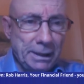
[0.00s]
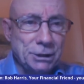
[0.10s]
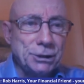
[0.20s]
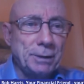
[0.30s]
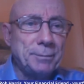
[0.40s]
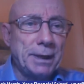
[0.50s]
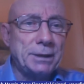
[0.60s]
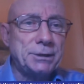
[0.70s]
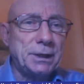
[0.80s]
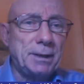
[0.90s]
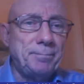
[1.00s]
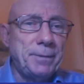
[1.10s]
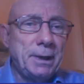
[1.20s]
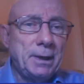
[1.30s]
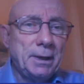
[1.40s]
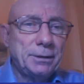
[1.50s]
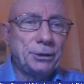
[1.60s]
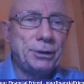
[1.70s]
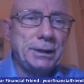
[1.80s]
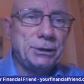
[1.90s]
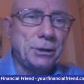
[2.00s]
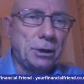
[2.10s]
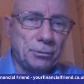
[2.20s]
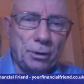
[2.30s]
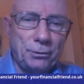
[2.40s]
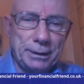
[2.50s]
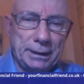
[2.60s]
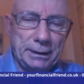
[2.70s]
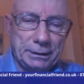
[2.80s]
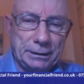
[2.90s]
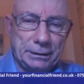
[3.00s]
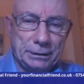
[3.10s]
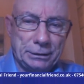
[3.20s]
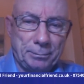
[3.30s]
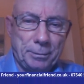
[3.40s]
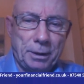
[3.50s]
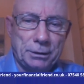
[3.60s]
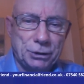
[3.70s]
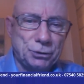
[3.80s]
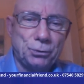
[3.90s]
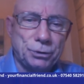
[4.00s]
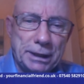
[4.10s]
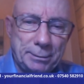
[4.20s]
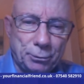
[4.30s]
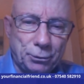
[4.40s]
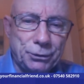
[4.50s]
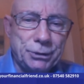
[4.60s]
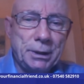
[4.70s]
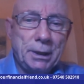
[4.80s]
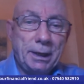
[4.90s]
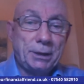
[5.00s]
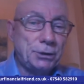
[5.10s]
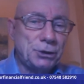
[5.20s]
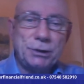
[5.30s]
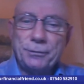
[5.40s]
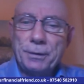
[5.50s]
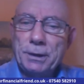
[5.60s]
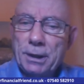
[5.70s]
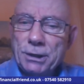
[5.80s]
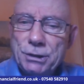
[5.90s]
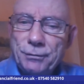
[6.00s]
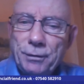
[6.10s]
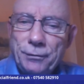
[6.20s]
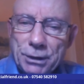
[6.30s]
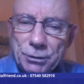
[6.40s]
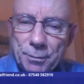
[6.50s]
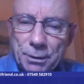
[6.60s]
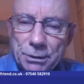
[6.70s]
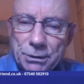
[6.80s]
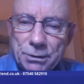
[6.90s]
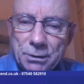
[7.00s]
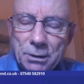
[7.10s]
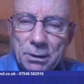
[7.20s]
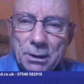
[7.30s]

except that the things that are on the market stall tables are just different kinds of investments.